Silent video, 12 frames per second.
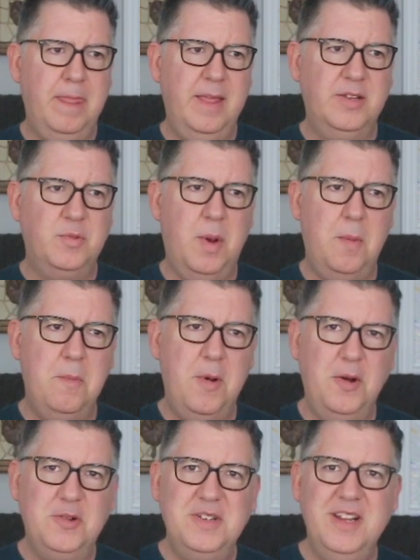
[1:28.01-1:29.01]
is what
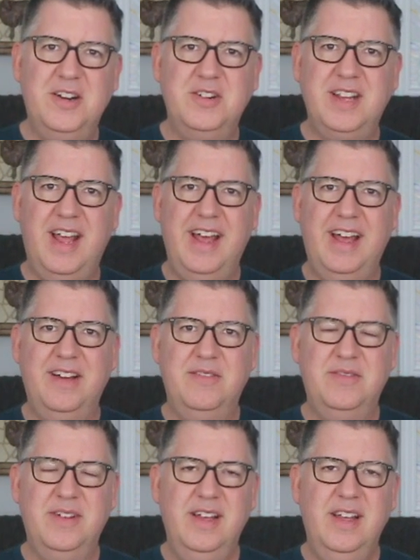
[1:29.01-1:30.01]
most knitters have,